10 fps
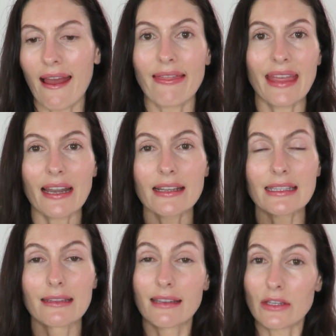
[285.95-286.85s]
and that
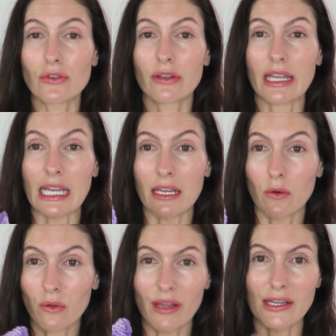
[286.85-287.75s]
is literally
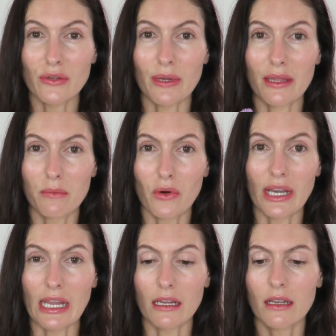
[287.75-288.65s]
all I do in the
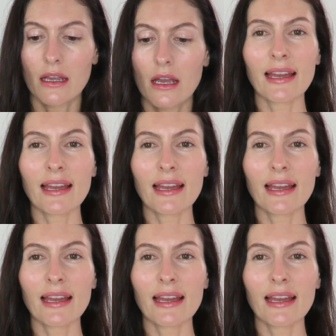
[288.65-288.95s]
morning.